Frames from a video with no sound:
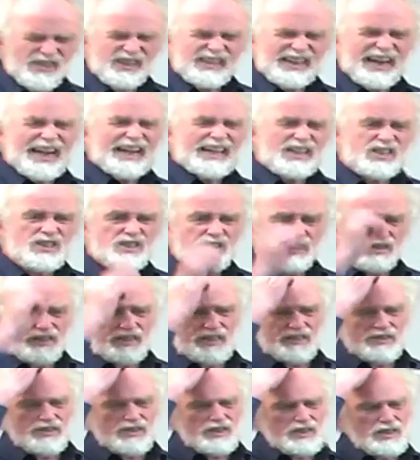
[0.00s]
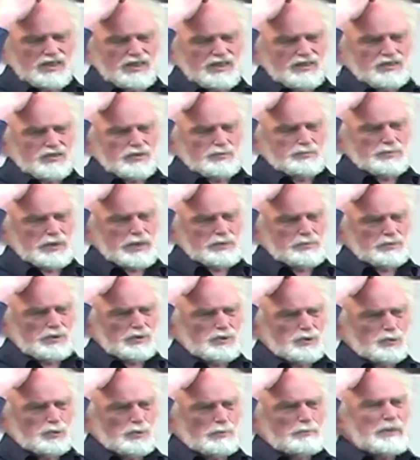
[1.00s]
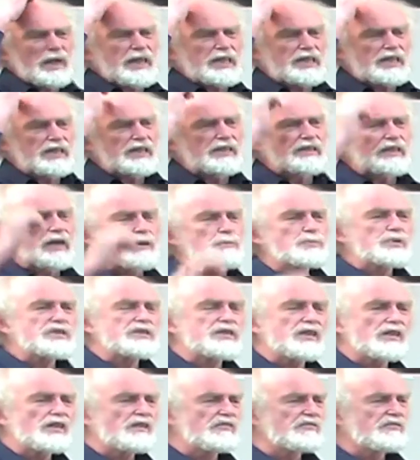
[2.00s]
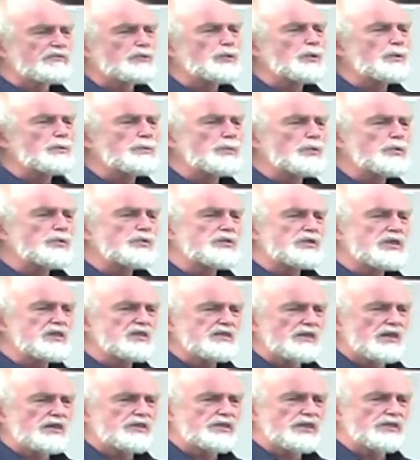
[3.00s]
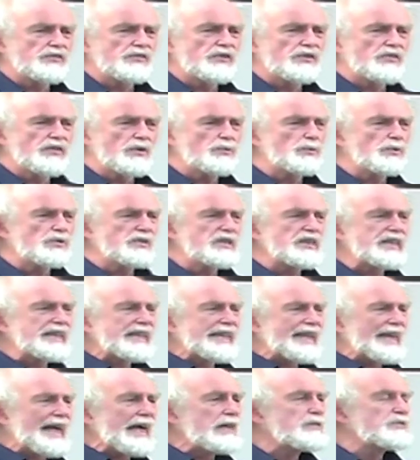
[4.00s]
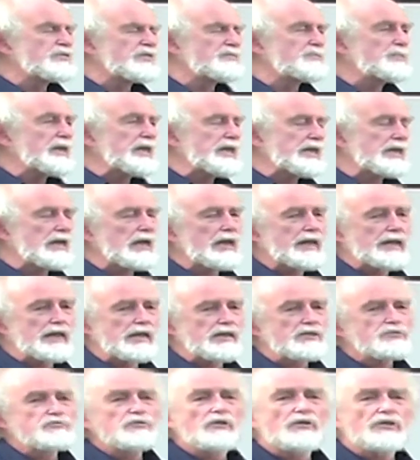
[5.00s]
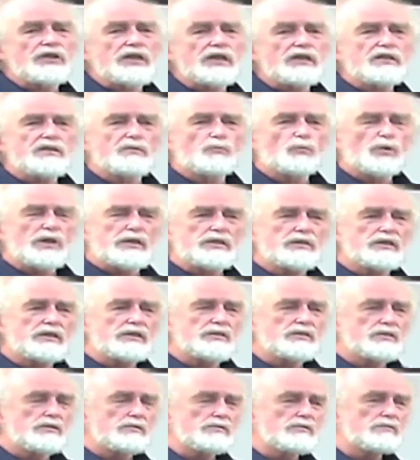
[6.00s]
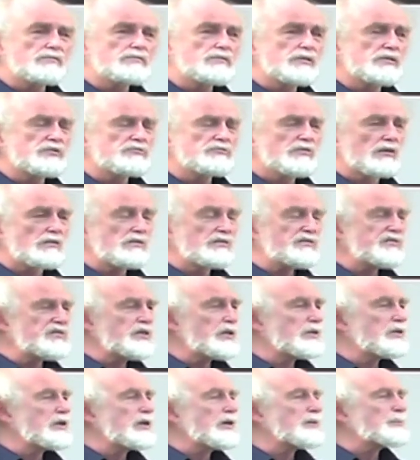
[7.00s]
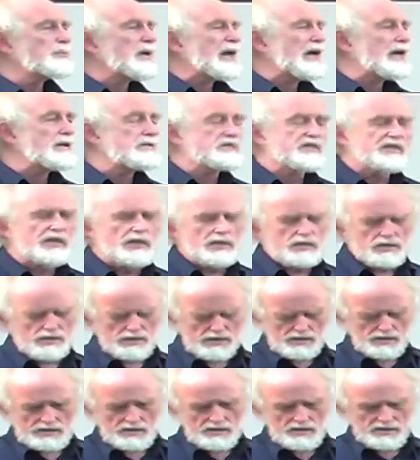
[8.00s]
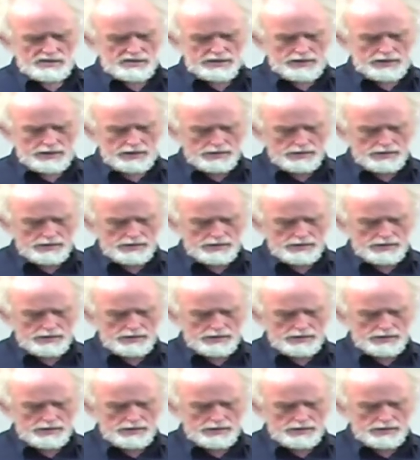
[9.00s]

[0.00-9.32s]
actually, the people who were making that particular equipment decided that they wanted to get out of medical electronics and went into control of nuclear power stations instead.